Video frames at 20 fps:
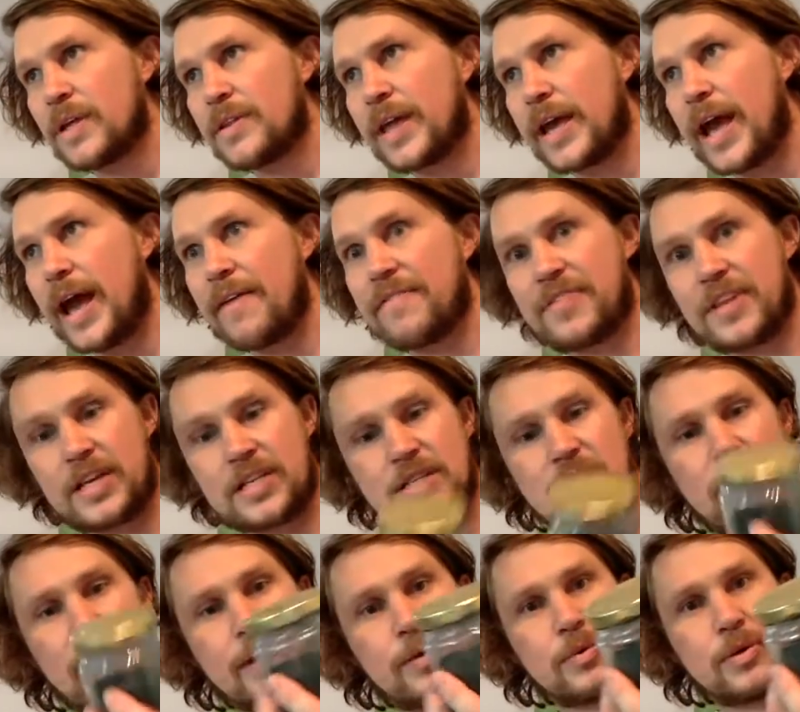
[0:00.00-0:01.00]
have things
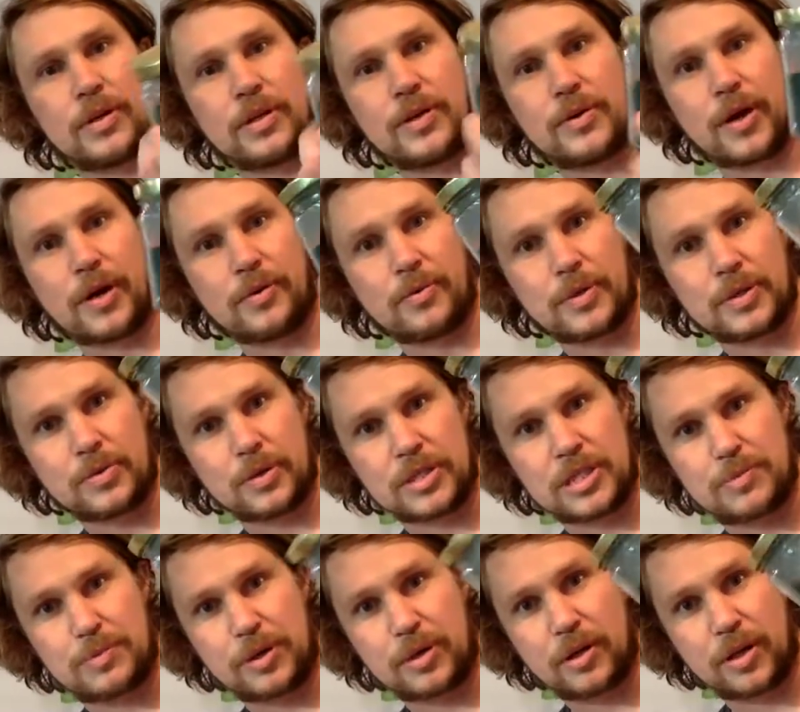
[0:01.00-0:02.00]
like, well, here you go. We've got
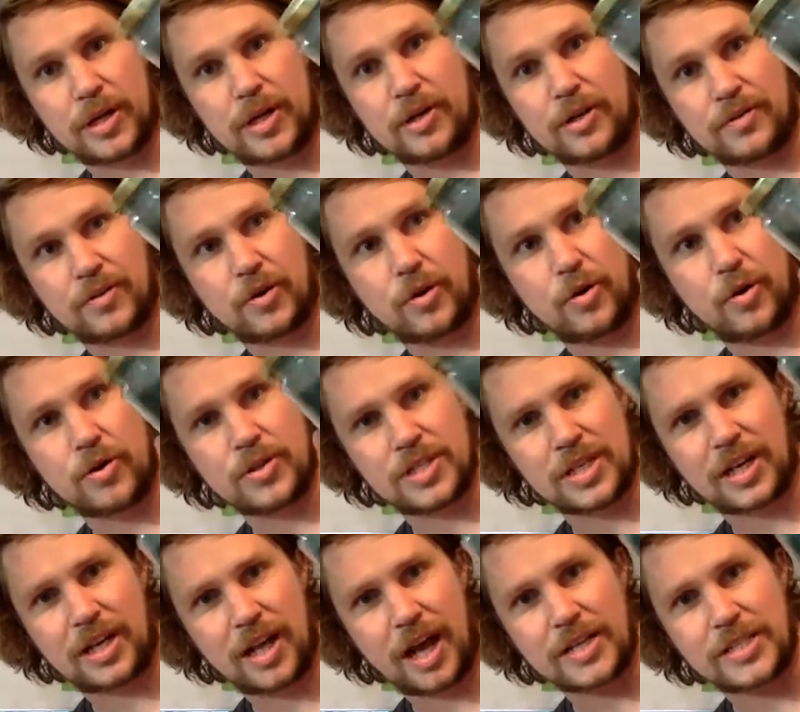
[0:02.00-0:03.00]
spirulina, of course, the
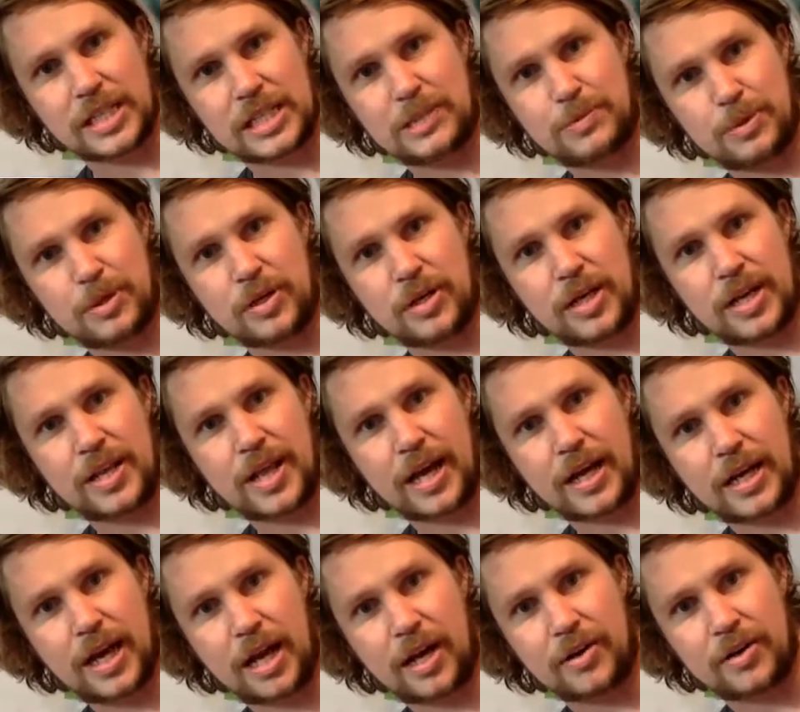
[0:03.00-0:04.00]
classic spirulina. That
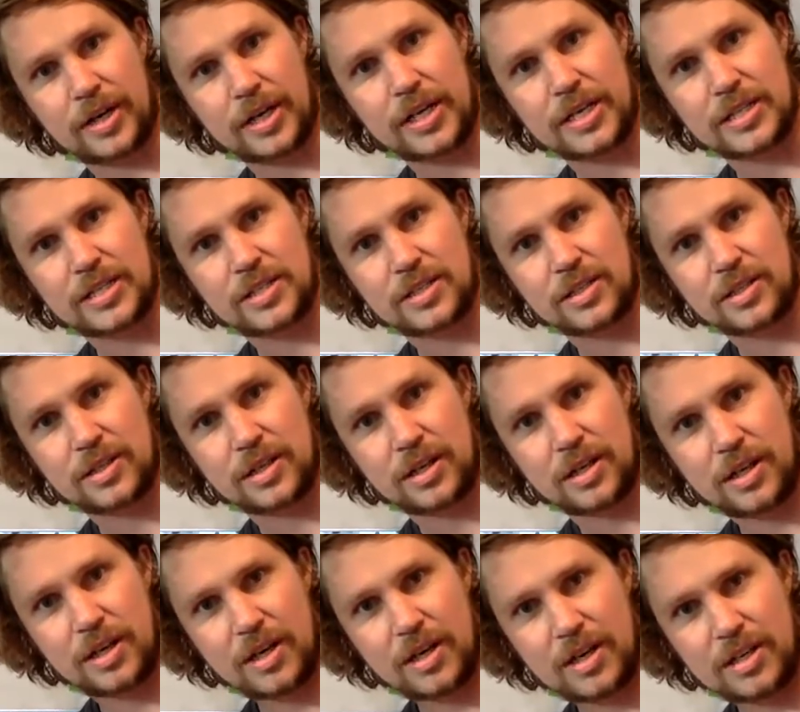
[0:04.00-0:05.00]
color is
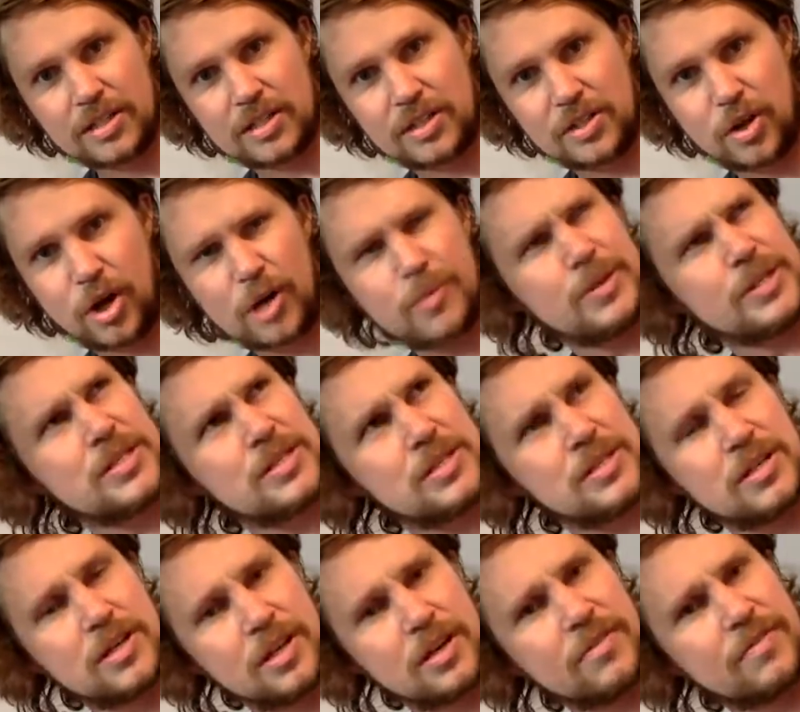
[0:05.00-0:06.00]

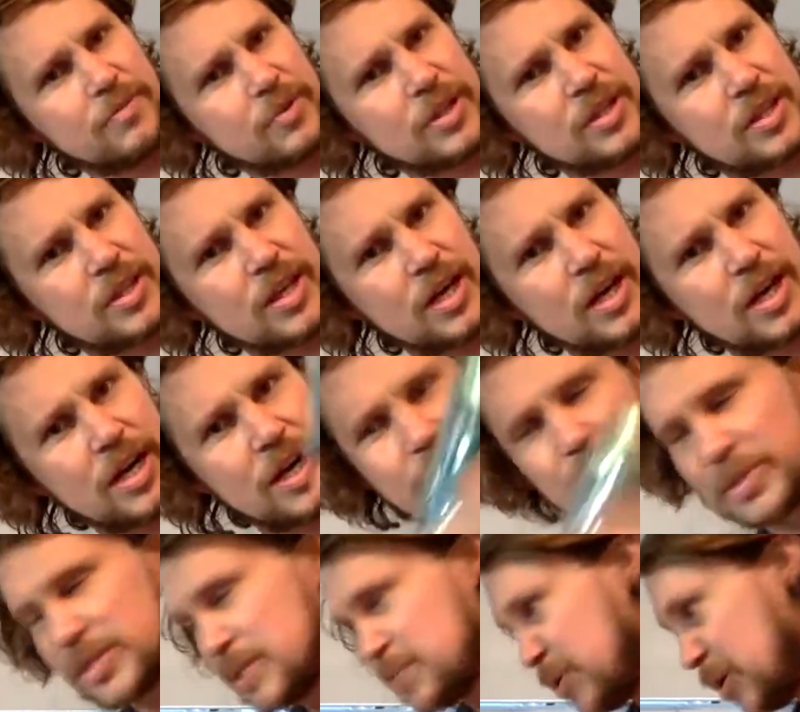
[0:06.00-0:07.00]
synonymous with
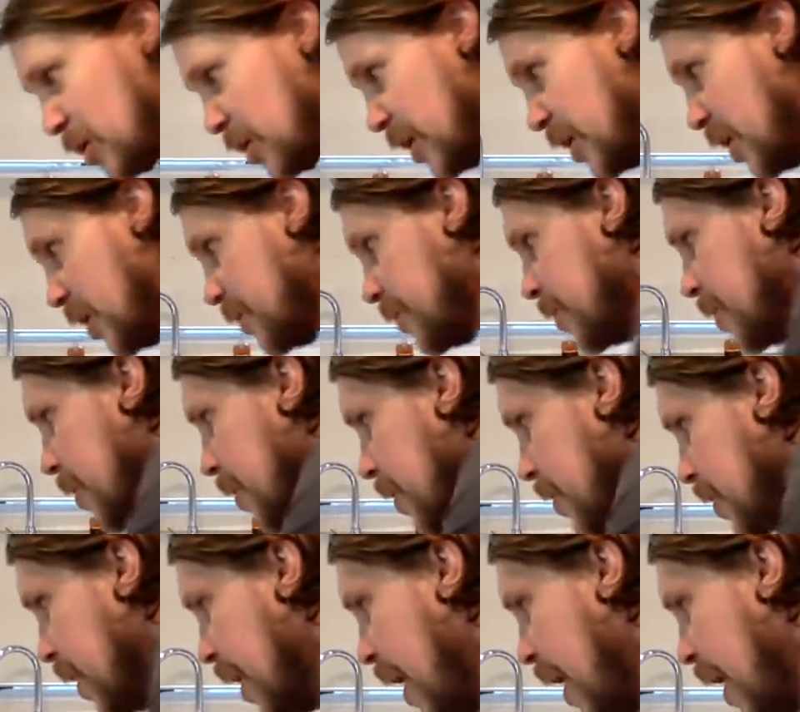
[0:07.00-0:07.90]
spirulina. They